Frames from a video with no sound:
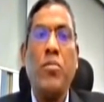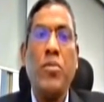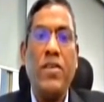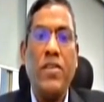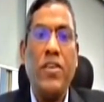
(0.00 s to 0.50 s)

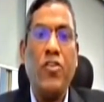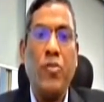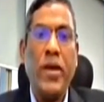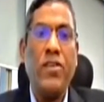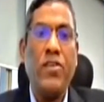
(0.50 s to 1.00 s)
Companies in
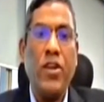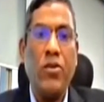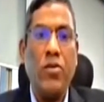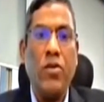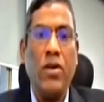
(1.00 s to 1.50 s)
that space
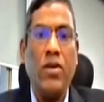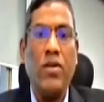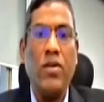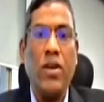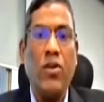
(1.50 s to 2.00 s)

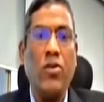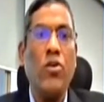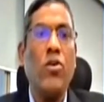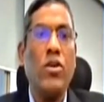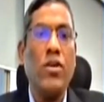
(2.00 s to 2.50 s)

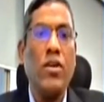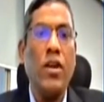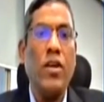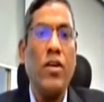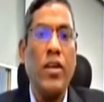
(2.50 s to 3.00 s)
got
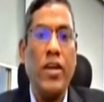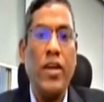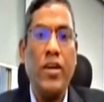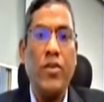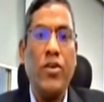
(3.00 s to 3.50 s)

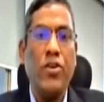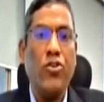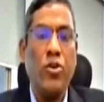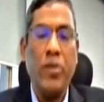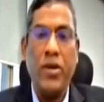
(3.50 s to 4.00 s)
derated for
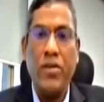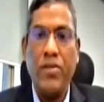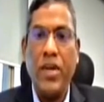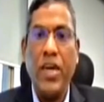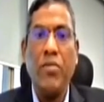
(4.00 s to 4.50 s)
a short period
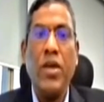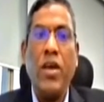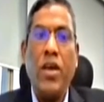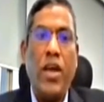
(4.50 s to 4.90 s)
of time.